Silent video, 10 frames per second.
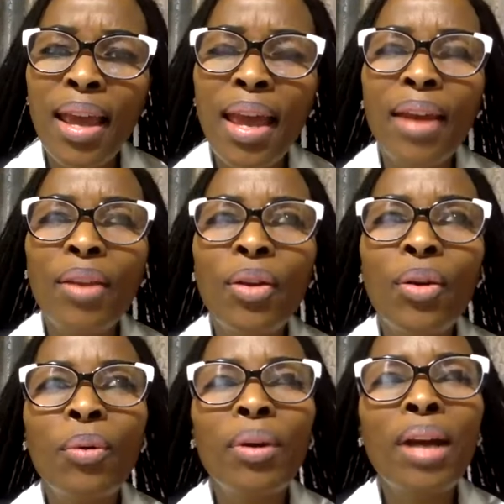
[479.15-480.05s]
and you
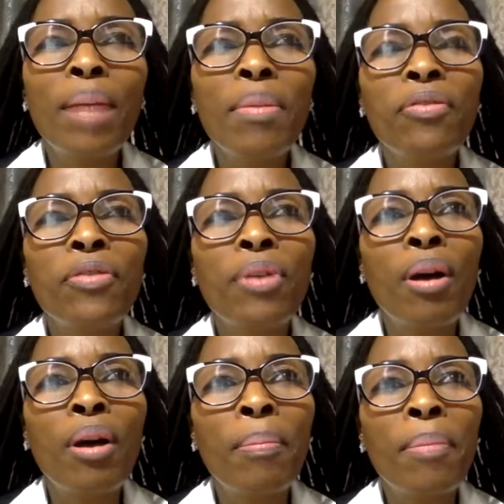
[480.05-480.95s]
know coming
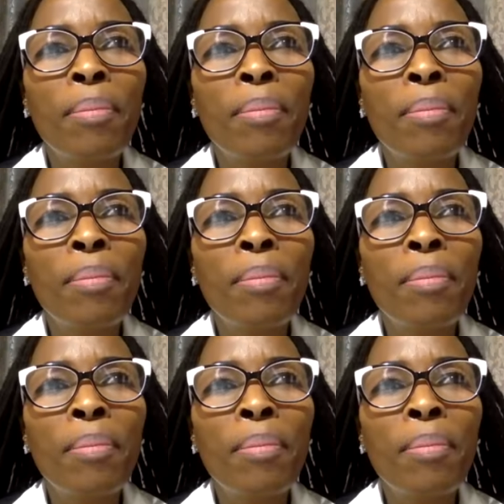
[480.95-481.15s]
from